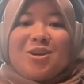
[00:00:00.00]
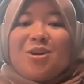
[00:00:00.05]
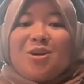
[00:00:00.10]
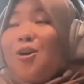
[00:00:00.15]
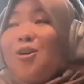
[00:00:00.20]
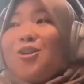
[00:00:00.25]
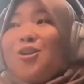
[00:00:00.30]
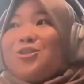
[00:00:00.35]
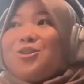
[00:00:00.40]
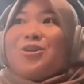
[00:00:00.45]

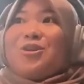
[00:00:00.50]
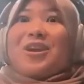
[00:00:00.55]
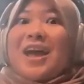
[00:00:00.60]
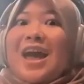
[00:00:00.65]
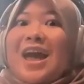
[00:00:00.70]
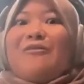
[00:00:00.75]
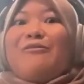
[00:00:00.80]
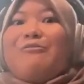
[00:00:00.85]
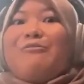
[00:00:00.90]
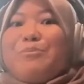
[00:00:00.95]
all don't
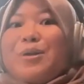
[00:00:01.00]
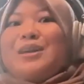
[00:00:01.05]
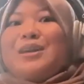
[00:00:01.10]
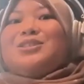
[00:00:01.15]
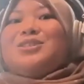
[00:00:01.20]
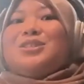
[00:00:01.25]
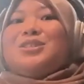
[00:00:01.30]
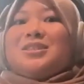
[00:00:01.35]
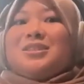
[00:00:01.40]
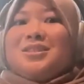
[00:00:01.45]
have
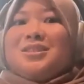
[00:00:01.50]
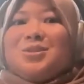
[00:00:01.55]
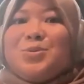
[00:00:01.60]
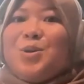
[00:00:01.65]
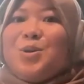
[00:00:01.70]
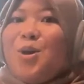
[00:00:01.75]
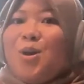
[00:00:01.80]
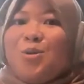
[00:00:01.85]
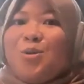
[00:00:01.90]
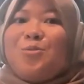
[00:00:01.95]
patience.
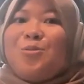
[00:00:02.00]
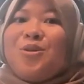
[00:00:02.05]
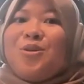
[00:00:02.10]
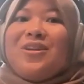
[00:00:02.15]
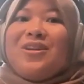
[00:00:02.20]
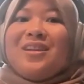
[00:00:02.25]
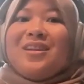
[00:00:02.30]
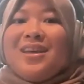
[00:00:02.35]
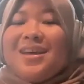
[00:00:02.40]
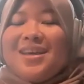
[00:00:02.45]
We all
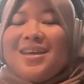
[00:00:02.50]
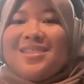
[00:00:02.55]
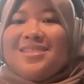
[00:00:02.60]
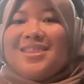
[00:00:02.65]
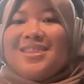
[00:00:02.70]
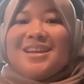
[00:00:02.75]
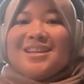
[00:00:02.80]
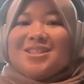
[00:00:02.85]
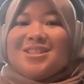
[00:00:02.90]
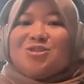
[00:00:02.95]
want
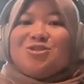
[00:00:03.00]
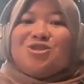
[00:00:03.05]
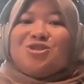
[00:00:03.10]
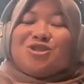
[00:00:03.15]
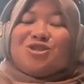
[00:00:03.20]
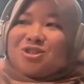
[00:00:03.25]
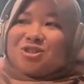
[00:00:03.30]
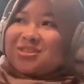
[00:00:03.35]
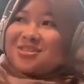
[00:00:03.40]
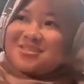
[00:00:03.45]
things to
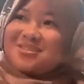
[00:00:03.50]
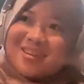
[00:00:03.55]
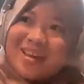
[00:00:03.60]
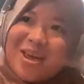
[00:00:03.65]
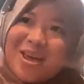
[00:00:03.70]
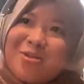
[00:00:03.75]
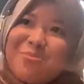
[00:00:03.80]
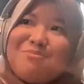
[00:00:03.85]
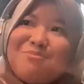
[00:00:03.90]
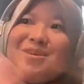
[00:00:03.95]
just
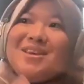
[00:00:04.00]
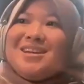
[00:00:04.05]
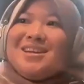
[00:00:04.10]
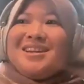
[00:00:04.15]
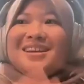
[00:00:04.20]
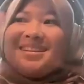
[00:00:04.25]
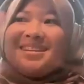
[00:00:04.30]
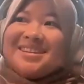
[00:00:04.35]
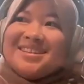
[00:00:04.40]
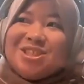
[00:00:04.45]

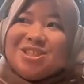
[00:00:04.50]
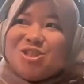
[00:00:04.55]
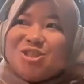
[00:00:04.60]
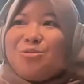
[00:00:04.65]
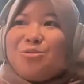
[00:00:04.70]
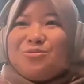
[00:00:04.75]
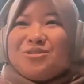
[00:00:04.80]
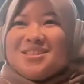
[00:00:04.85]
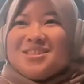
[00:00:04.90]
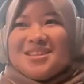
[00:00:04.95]
immediately
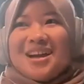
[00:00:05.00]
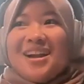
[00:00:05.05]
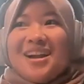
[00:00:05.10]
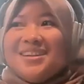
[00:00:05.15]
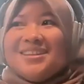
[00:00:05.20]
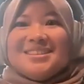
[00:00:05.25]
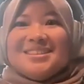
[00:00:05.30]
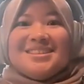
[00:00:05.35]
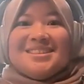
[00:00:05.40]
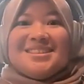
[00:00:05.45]
show
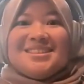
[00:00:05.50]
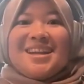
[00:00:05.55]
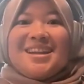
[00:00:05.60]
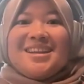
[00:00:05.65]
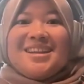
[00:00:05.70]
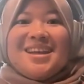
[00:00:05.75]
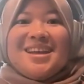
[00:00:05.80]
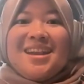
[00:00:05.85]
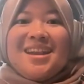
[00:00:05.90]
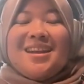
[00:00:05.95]
results
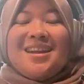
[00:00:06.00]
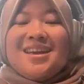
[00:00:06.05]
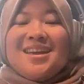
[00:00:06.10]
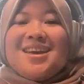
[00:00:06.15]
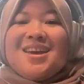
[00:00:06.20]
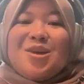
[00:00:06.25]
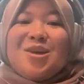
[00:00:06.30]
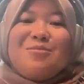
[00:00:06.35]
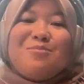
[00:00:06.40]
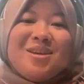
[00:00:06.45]
and then
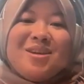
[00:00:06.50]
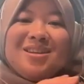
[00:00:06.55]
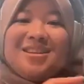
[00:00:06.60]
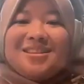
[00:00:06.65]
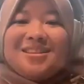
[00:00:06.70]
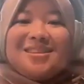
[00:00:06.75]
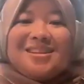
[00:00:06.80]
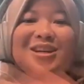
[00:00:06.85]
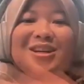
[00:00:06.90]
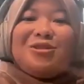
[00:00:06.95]

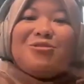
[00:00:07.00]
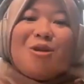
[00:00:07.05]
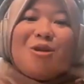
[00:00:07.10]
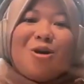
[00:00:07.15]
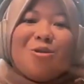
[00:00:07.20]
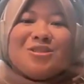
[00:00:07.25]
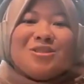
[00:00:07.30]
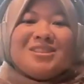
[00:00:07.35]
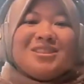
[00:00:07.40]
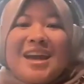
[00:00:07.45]
immediately
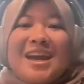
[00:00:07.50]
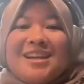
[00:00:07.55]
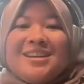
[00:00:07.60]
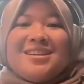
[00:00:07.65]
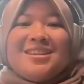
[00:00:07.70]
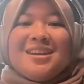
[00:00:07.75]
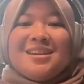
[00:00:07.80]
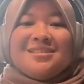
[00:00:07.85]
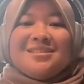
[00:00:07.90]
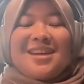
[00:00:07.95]
grow
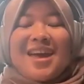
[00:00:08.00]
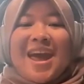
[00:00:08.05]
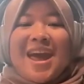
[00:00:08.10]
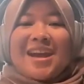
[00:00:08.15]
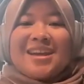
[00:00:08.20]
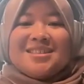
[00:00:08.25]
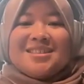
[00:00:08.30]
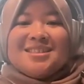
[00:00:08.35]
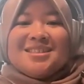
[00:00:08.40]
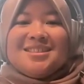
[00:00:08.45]
10x
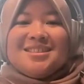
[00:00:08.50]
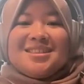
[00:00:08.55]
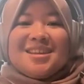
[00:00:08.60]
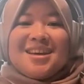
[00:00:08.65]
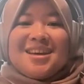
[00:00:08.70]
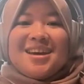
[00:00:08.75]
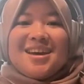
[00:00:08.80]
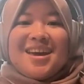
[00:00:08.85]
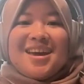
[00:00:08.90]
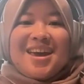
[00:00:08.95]

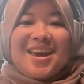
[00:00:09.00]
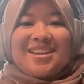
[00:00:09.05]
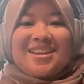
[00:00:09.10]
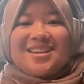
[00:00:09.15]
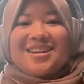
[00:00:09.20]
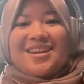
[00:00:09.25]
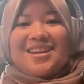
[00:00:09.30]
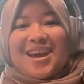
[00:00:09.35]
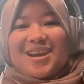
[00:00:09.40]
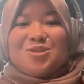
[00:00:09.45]
in
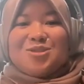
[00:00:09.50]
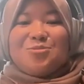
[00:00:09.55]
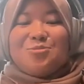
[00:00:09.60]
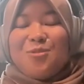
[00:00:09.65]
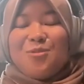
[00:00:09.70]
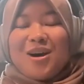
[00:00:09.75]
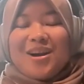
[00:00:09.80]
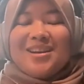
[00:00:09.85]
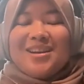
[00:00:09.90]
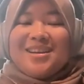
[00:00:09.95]
the next
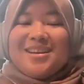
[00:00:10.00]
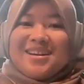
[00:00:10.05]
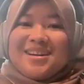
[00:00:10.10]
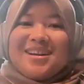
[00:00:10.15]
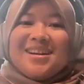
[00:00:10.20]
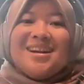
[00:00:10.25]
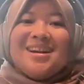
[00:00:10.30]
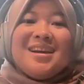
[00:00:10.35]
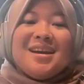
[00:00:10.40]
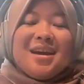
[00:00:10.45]
1
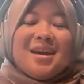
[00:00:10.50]
year.